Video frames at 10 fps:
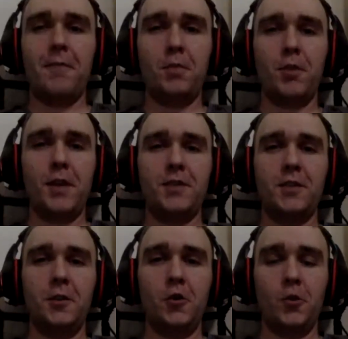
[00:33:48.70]
price
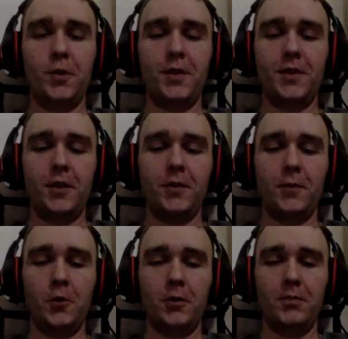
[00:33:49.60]
that it normally sells
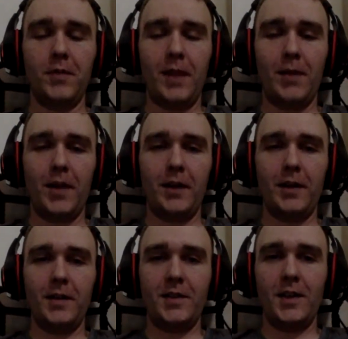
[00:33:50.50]
for. I bought it
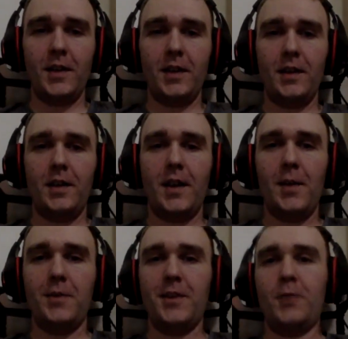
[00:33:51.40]
as an
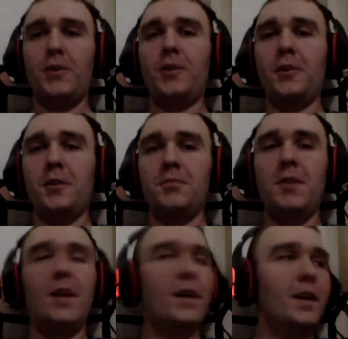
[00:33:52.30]
Amazon return,
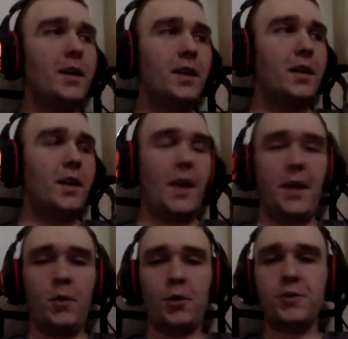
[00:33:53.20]
and
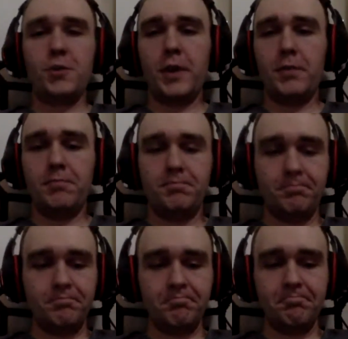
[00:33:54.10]
it works great.
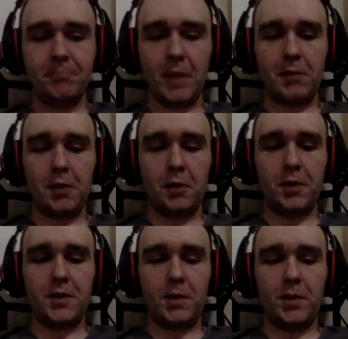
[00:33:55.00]
Like literally
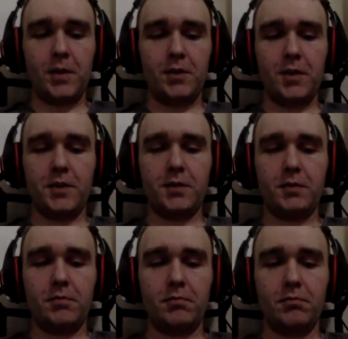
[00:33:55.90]
somebody
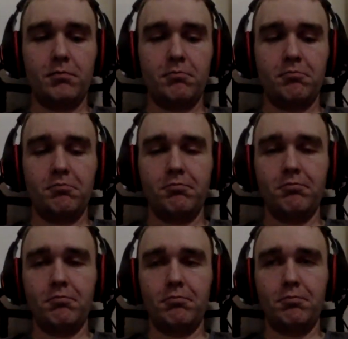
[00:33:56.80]
just
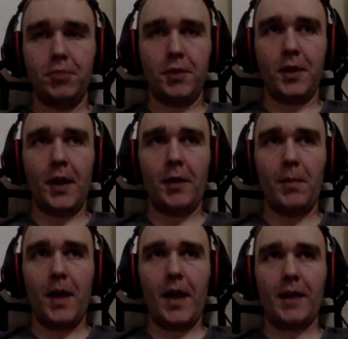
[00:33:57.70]
took it out of the
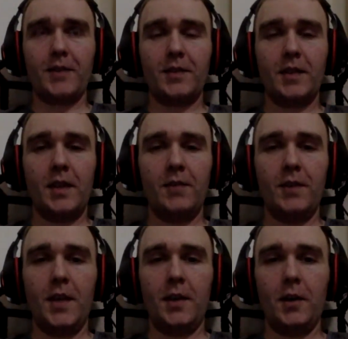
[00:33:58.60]
box, didn't even
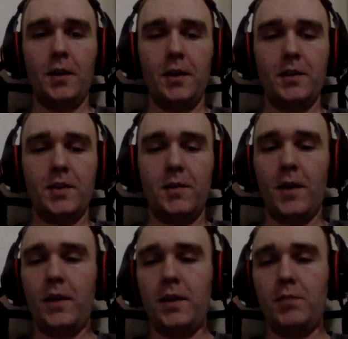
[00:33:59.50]
take all the stuff out of the